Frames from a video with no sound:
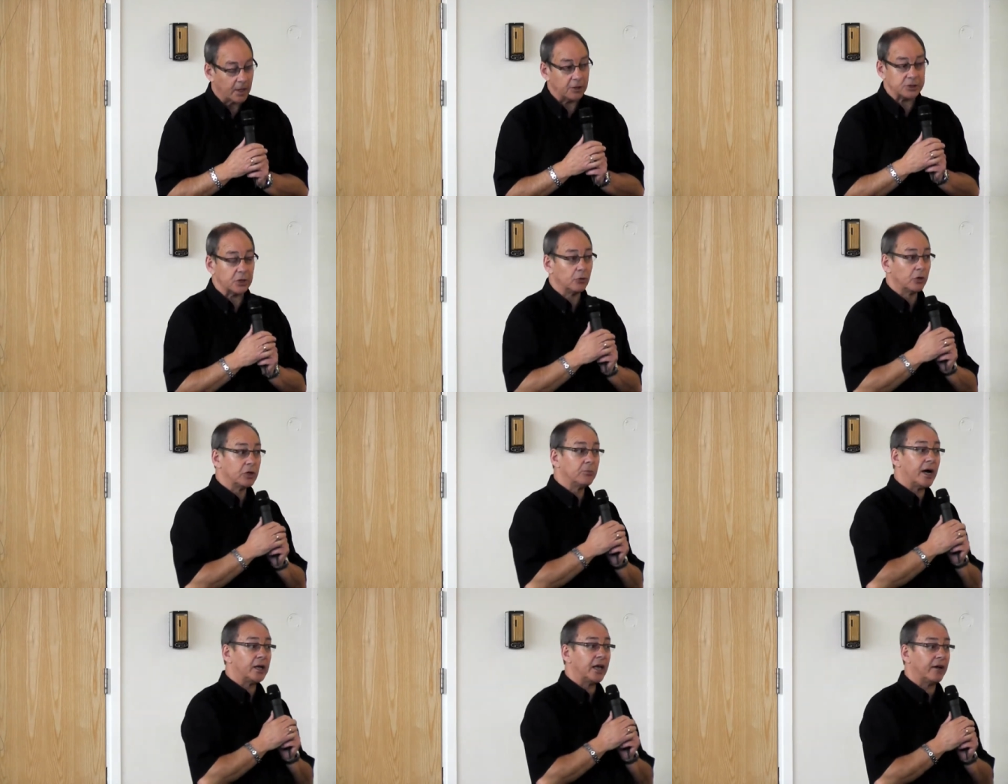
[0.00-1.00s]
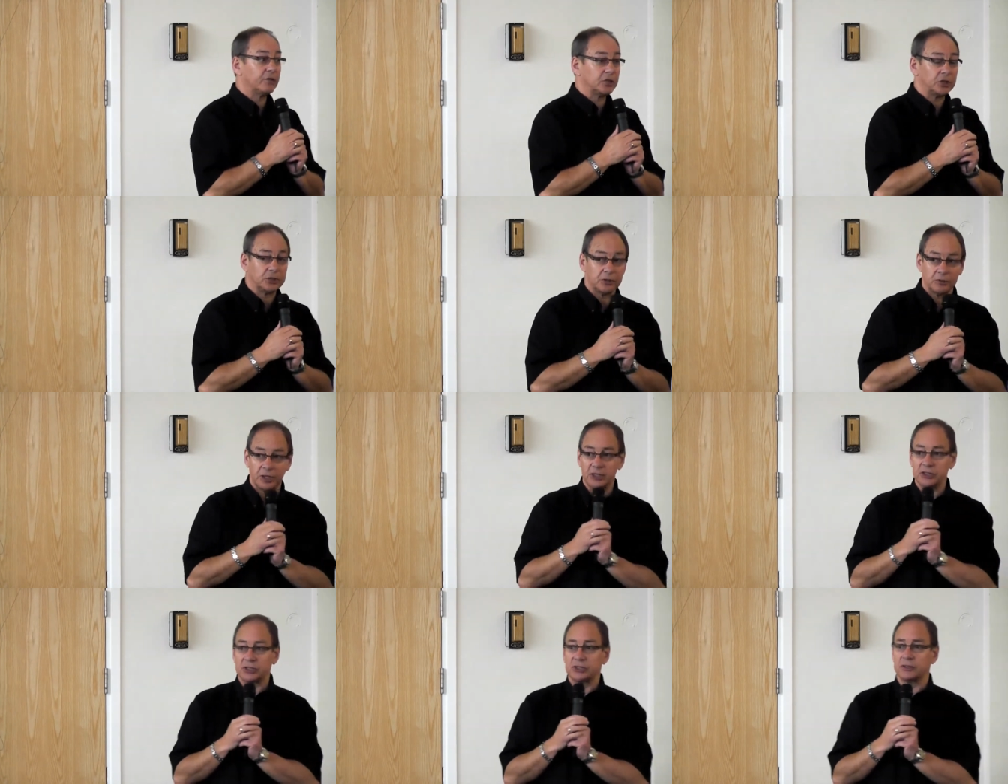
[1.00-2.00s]
He's the only man ever to do
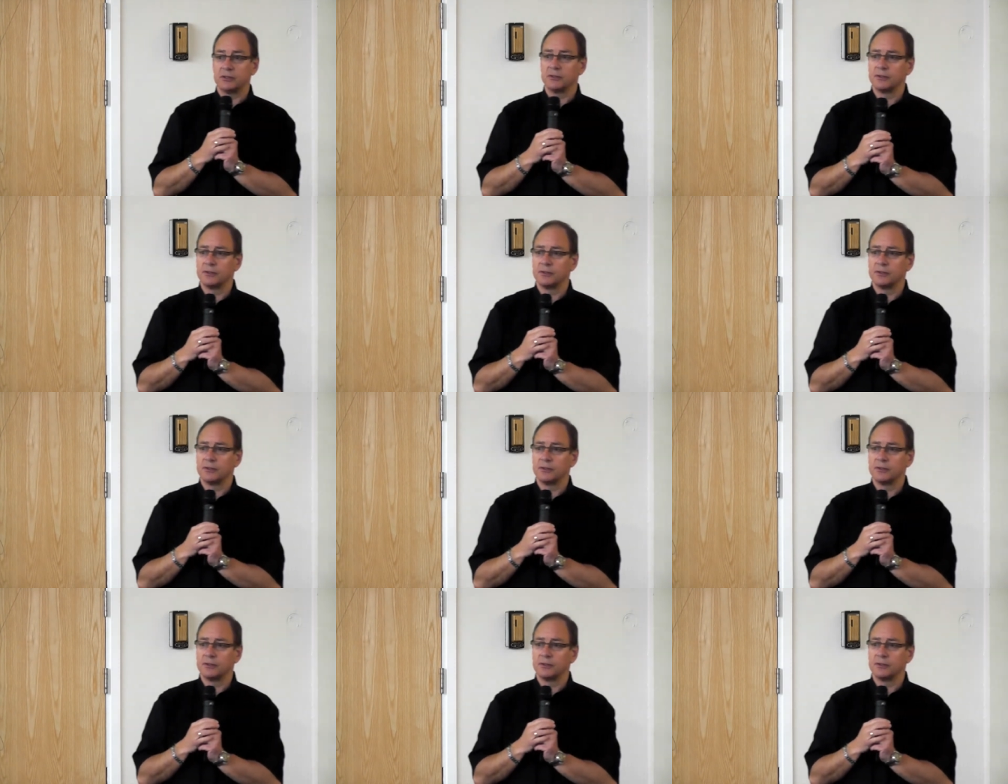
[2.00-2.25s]
this.